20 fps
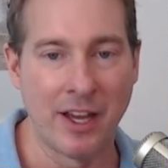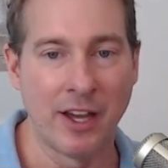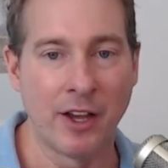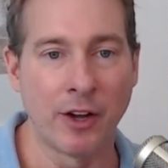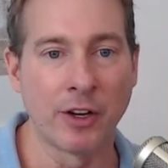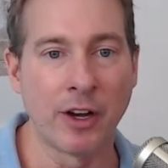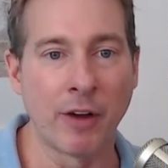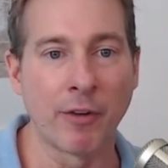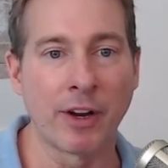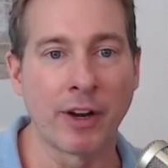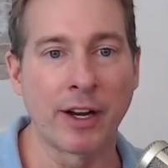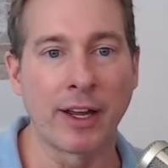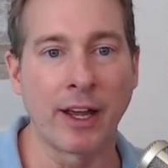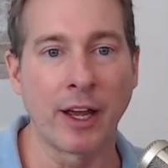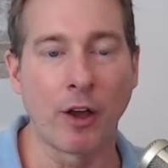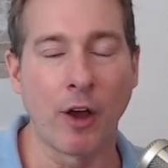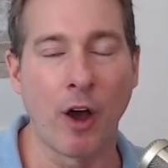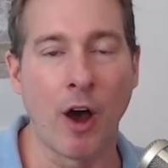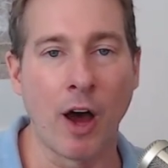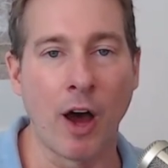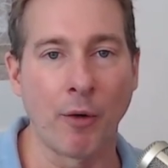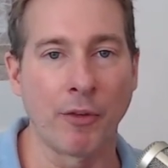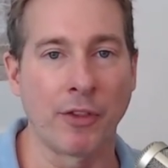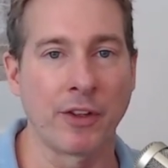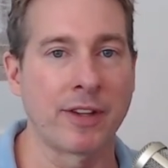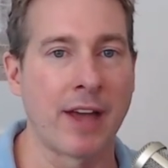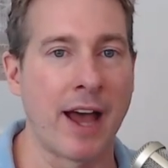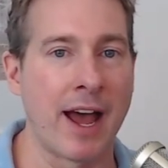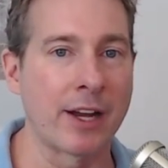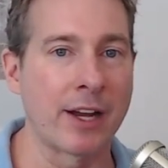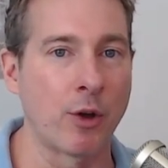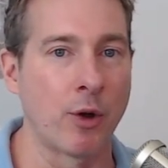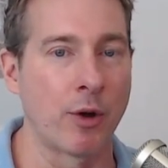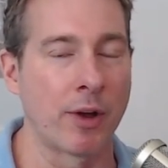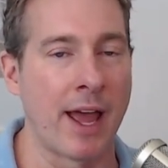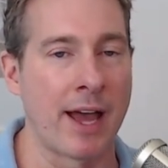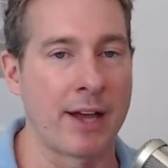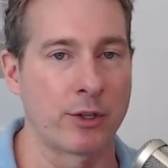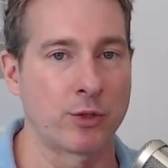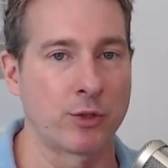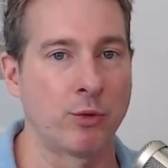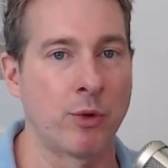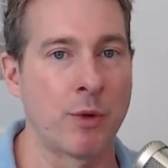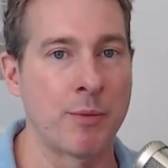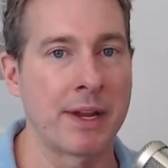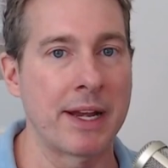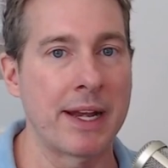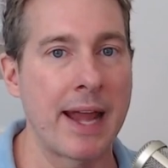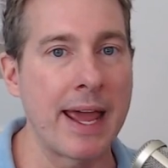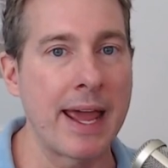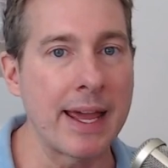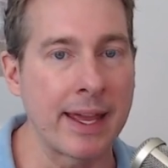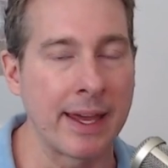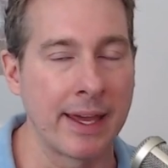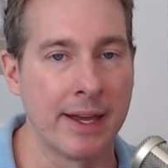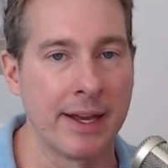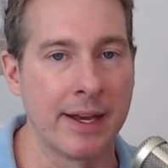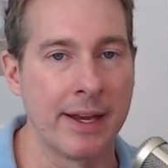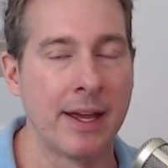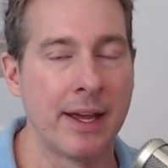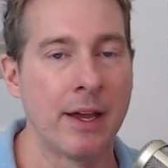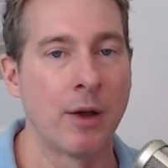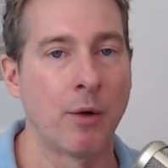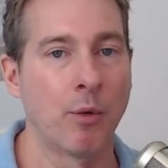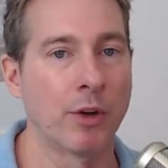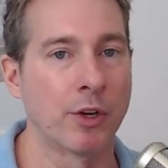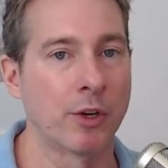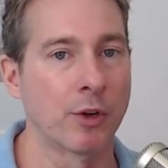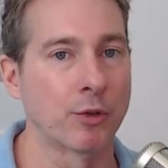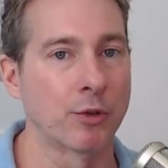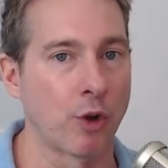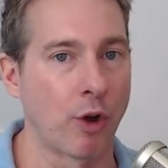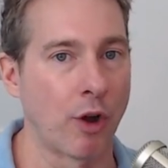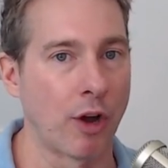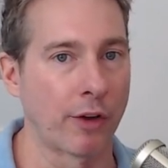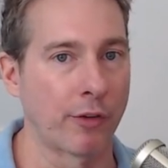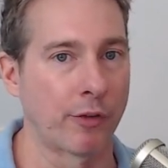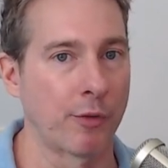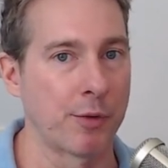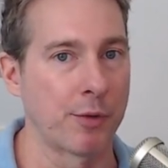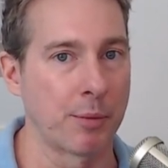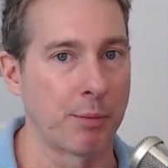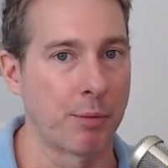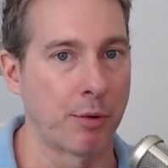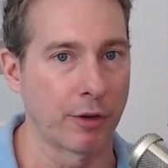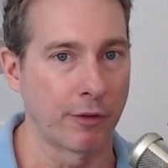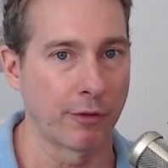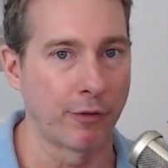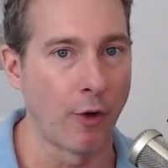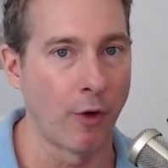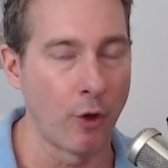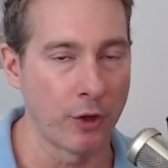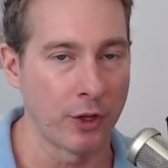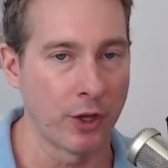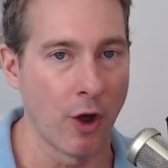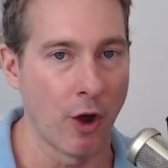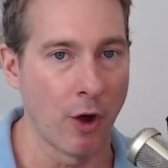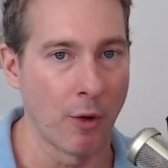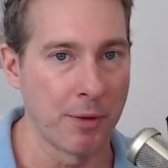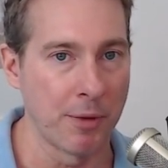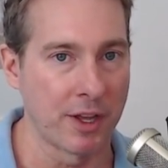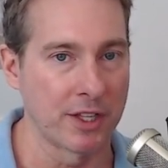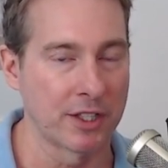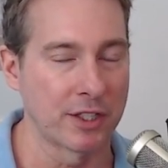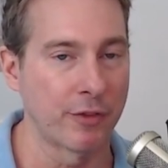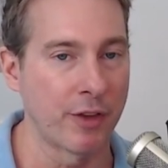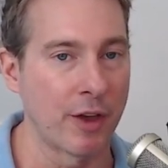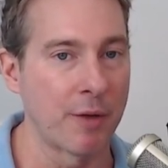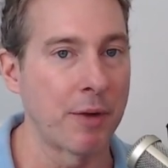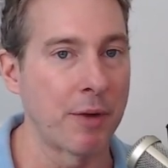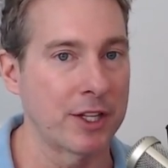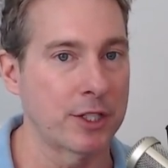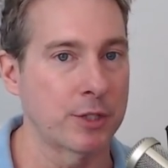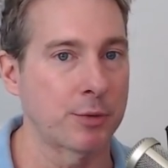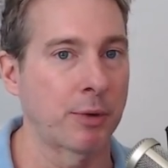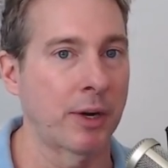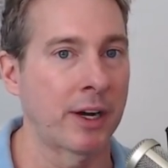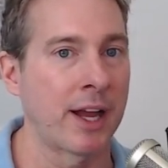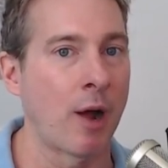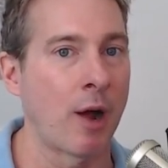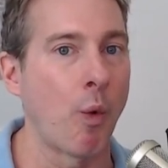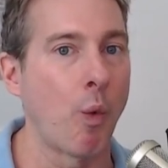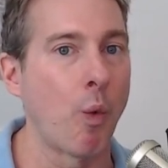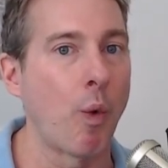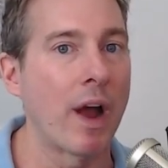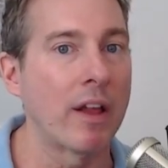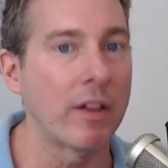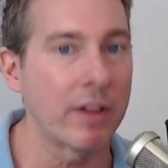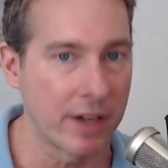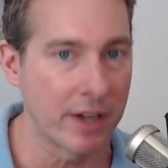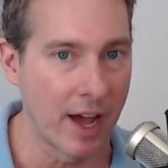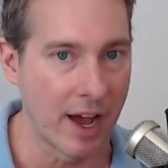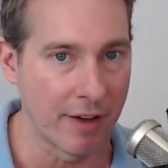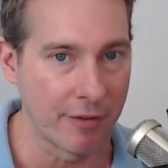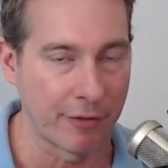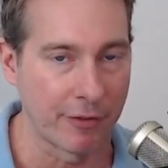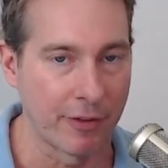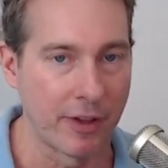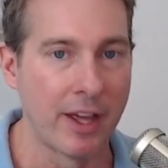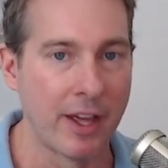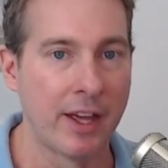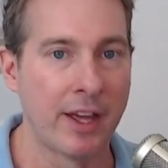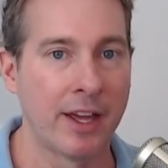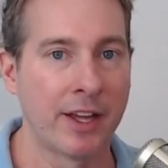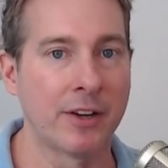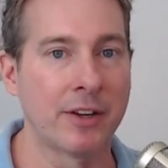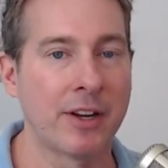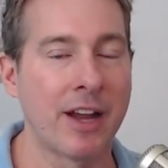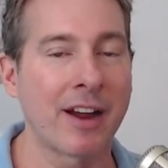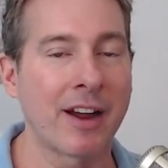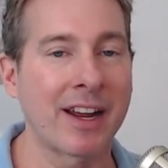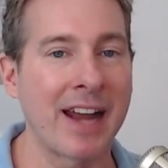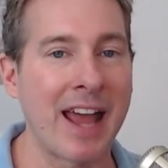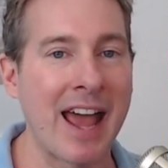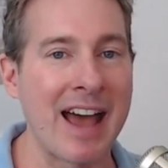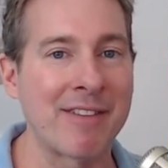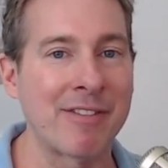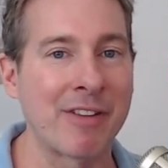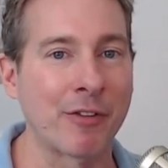You're never going to get caught with the tide going out swimming naked when you're drawing from your portfolio, because if you have money spread out well enough, you're not going to have